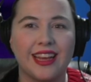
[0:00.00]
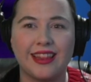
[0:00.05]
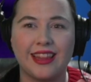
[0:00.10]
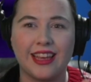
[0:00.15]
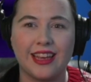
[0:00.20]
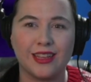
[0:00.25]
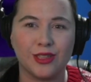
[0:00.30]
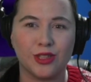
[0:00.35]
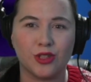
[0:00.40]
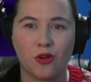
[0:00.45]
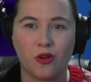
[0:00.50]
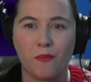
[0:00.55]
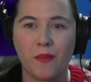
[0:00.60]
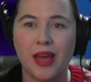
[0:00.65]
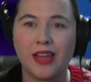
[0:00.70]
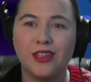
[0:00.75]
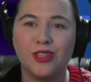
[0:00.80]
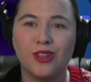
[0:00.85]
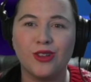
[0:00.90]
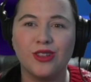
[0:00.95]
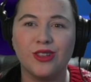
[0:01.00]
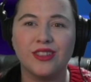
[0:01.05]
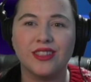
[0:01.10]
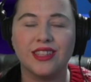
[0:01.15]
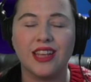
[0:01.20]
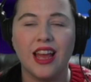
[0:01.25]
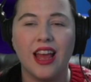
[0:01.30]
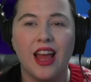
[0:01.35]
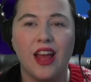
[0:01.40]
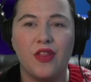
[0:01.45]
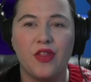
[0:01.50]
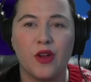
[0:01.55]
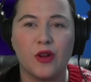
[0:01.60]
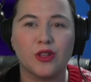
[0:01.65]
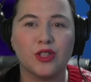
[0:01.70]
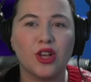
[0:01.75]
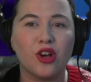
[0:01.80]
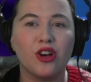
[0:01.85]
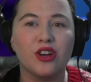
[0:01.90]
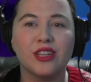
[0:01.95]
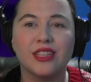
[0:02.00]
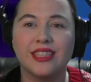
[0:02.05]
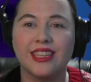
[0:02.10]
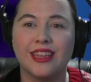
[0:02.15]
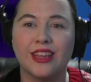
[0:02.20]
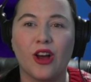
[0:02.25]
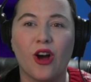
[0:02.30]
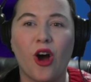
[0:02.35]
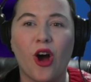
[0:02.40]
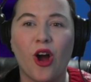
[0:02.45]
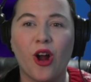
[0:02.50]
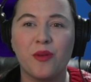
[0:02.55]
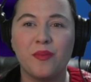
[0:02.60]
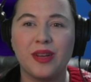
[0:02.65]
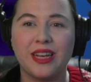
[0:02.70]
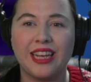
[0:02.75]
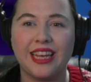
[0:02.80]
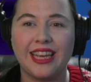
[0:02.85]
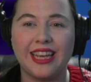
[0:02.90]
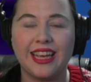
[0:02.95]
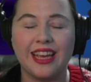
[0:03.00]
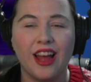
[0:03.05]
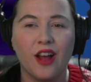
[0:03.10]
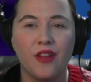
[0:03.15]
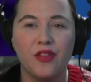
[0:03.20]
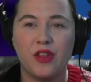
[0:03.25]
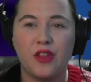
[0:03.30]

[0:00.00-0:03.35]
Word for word: in the instrumentals, there's hooks in the harmony.